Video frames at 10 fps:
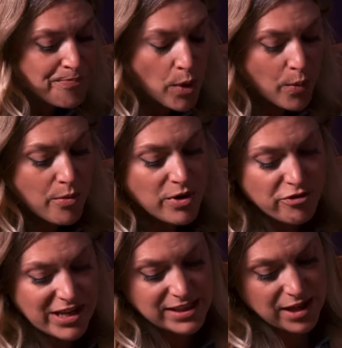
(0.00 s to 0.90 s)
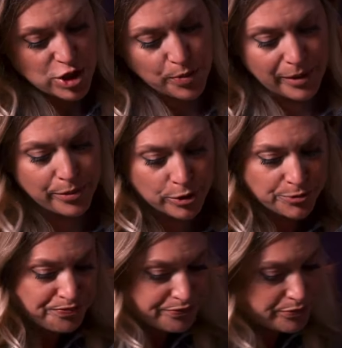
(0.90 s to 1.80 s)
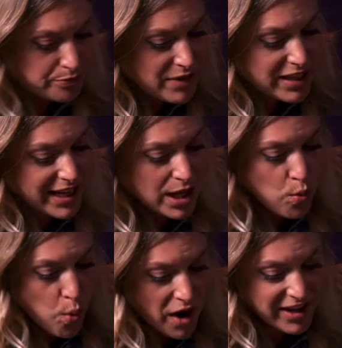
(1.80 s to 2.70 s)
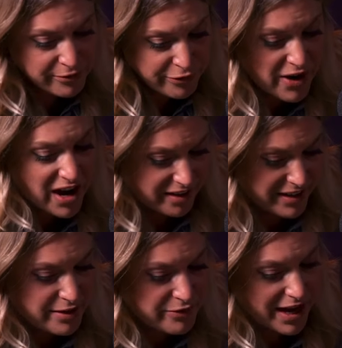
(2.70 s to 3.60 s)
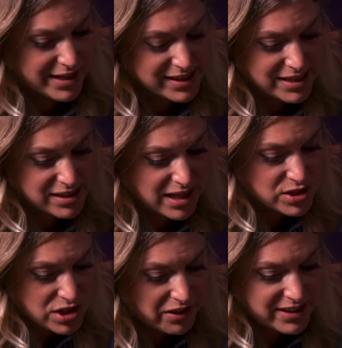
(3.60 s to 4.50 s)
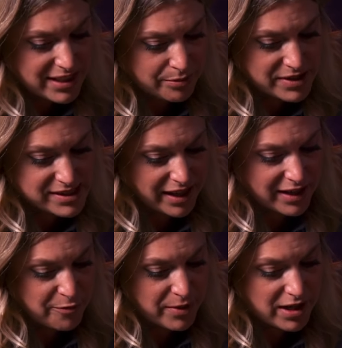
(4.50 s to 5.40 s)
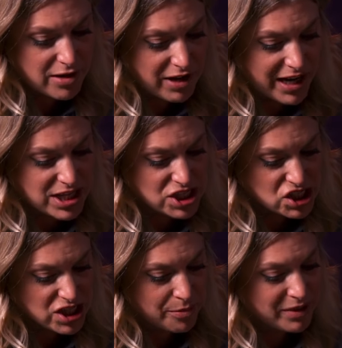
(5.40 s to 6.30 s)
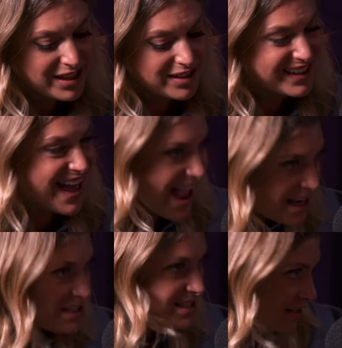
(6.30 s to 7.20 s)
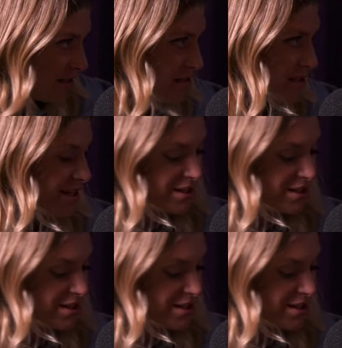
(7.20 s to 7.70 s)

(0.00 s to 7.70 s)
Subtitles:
when we research people, nearly one in five, okay, so it's 19%, have been in a relationship that ended